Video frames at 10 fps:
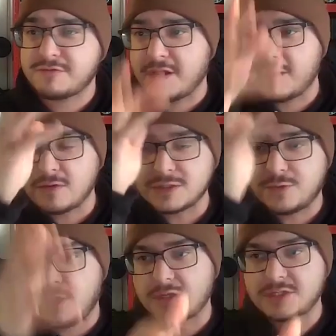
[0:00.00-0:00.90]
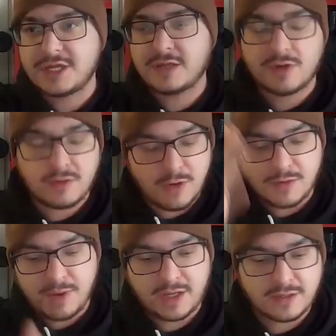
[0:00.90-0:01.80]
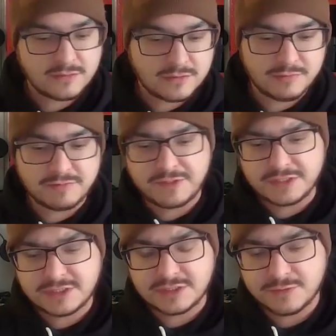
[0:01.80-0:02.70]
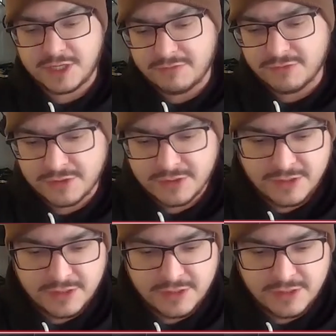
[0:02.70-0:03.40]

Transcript: and I'd always watch that when I walk by to my friend's house and whatever.